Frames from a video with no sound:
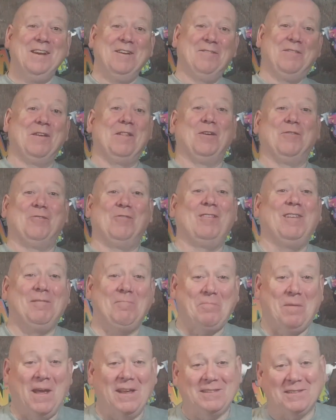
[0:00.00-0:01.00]
for the real
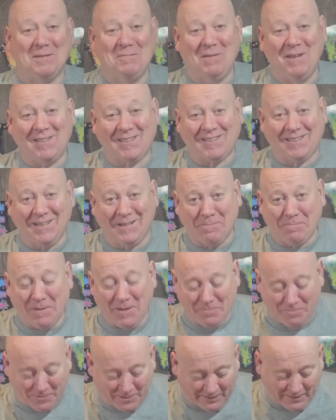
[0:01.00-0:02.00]
pessimistic
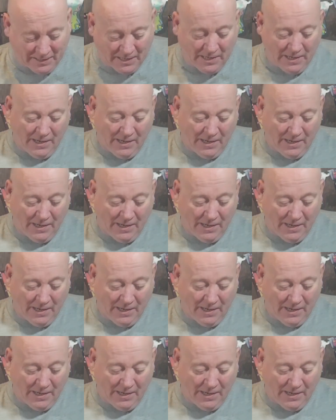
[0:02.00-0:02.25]
people.